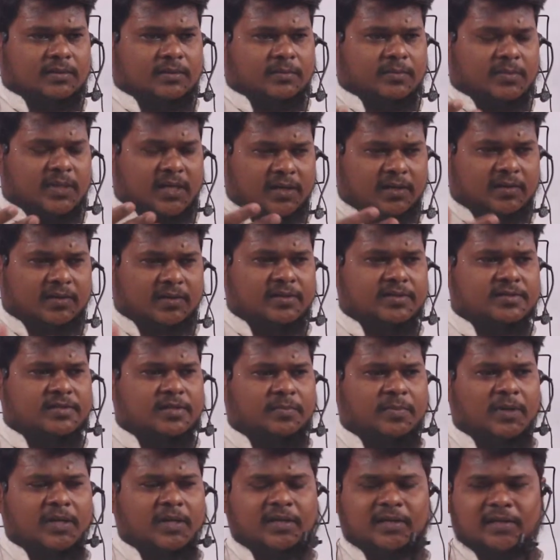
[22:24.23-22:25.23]
Battery is
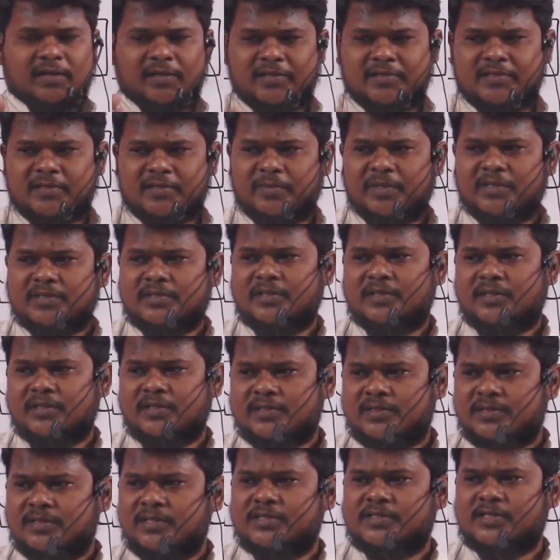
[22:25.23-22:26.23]
supplying energy means it
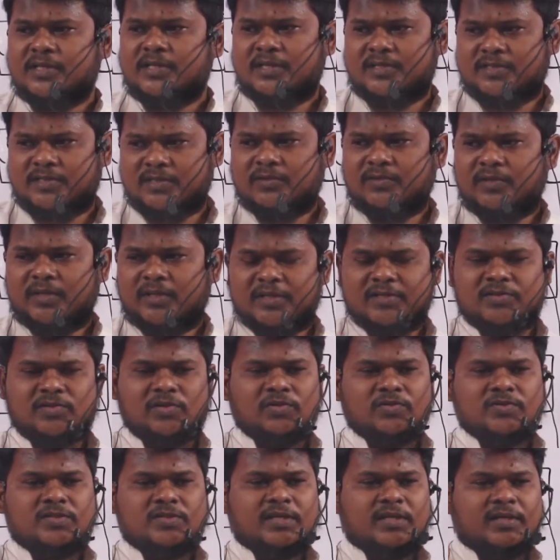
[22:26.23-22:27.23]
is discharging, no, it is
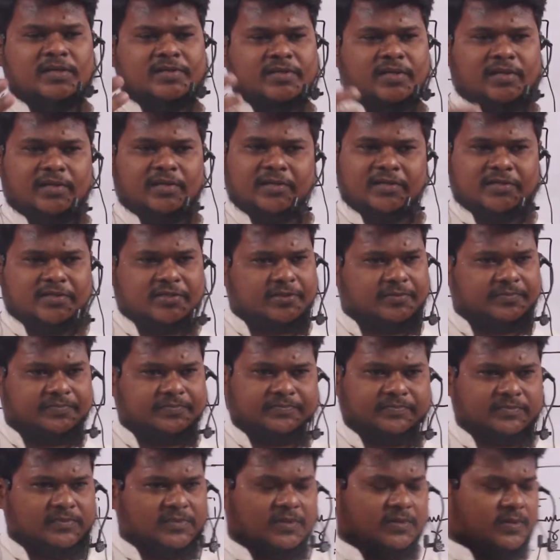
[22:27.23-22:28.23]
losing its energy.
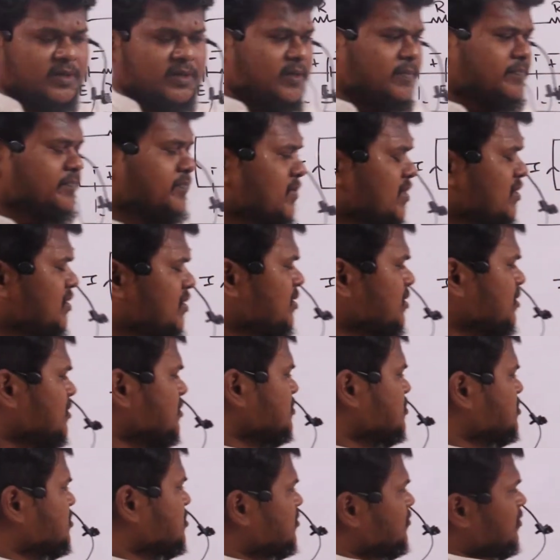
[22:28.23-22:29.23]
Okay.
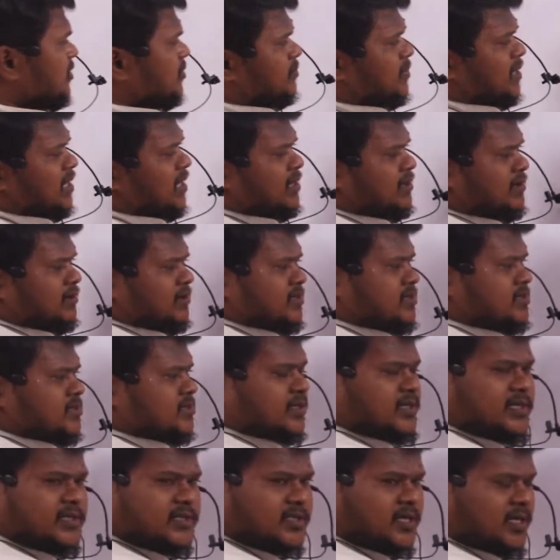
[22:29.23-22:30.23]
So when battery is
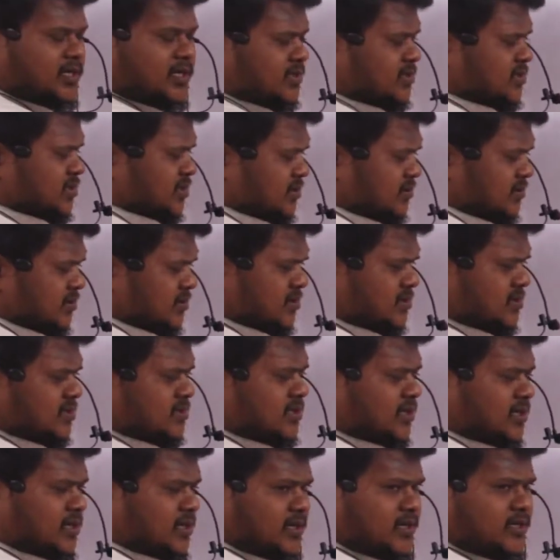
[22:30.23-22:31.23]
discharging, this is
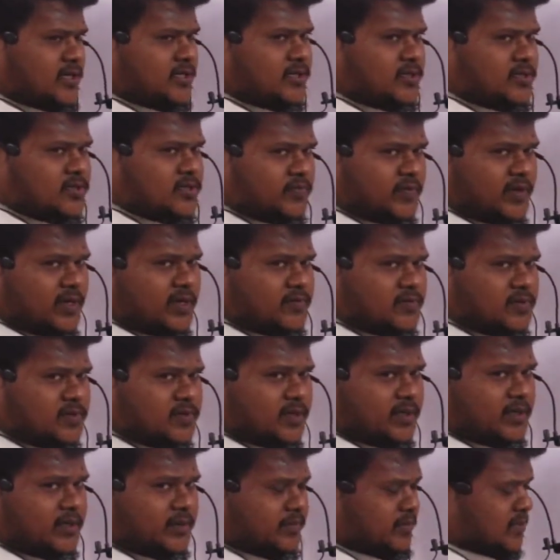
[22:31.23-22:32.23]
the conditions we have
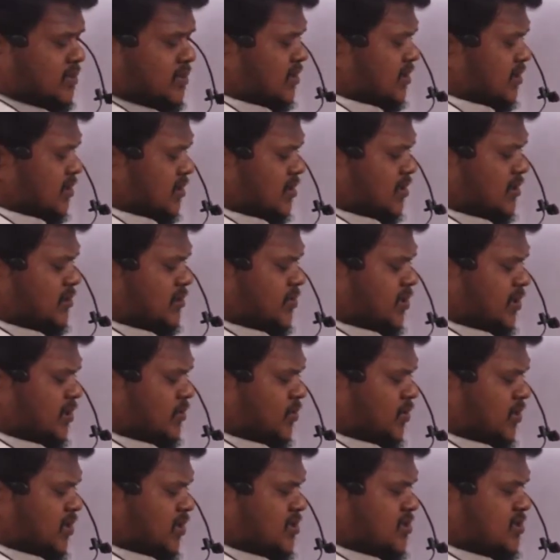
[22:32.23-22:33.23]
studied. Terminal
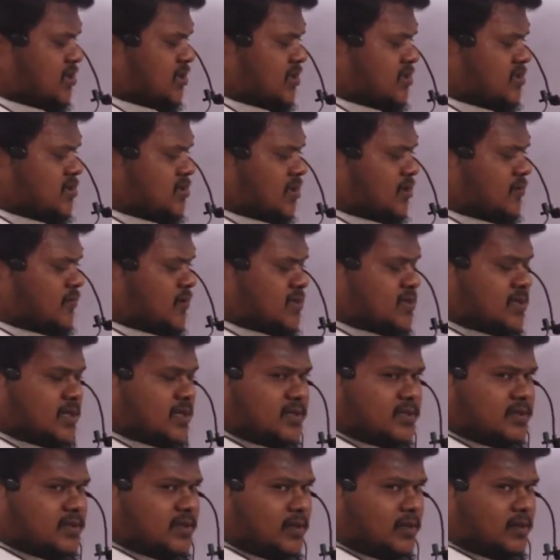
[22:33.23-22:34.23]
potential is always
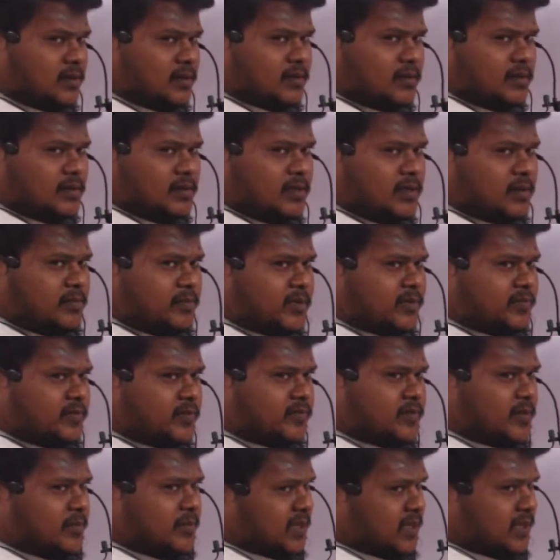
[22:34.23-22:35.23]
less than EMF of
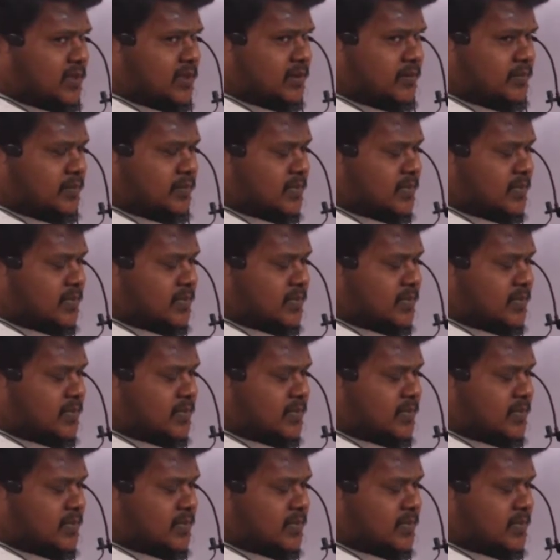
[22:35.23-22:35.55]
the battery,